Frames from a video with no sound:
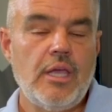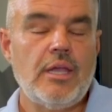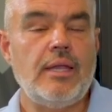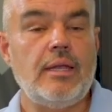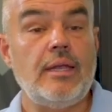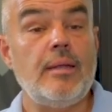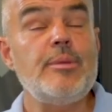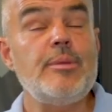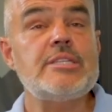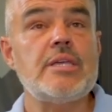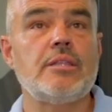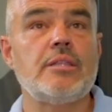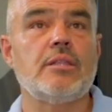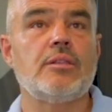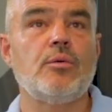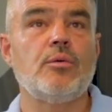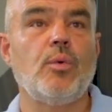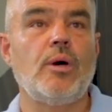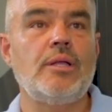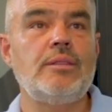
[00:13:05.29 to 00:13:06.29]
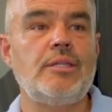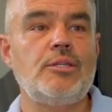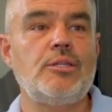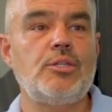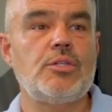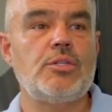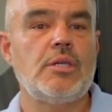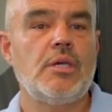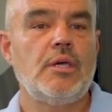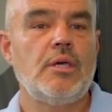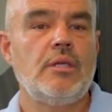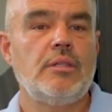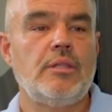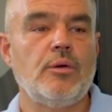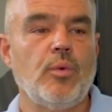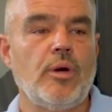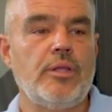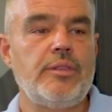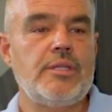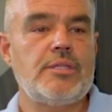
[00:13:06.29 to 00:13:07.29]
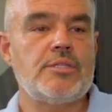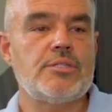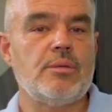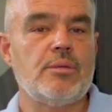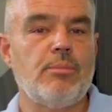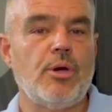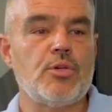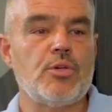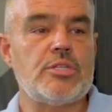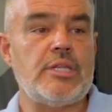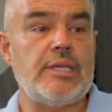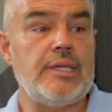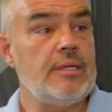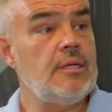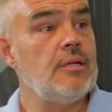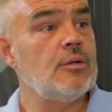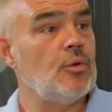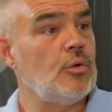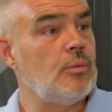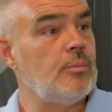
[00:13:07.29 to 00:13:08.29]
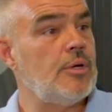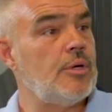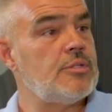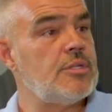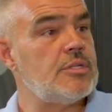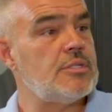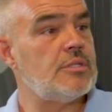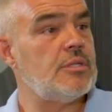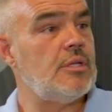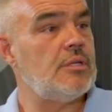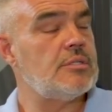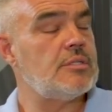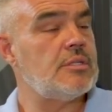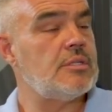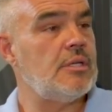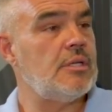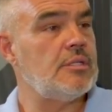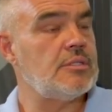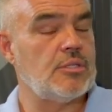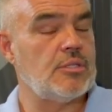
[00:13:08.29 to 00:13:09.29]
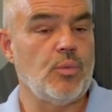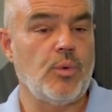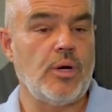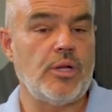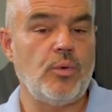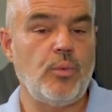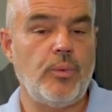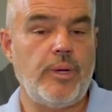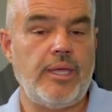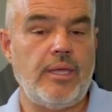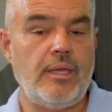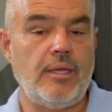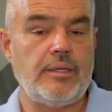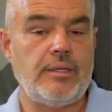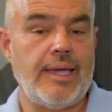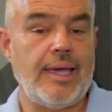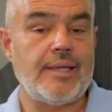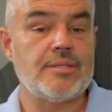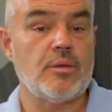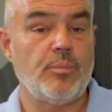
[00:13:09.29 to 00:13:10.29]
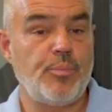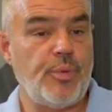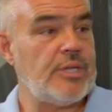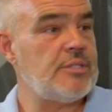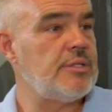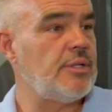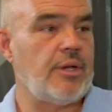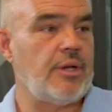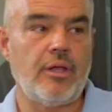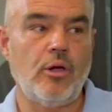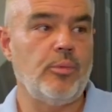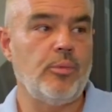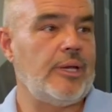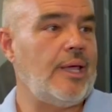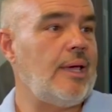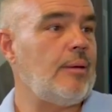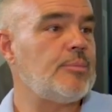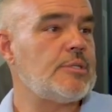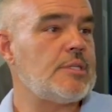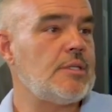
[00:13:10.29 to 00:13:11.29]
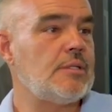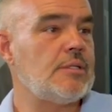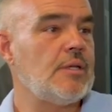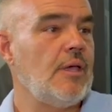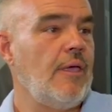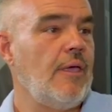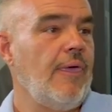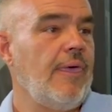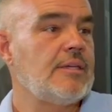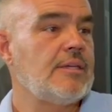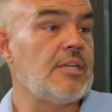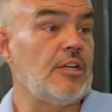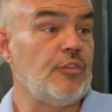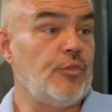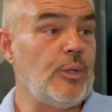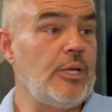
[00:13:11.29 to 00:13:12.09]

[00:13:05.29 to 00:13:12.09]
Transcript: let me say the one that's the most hidden almost is the one where dads are present at home and absent. So if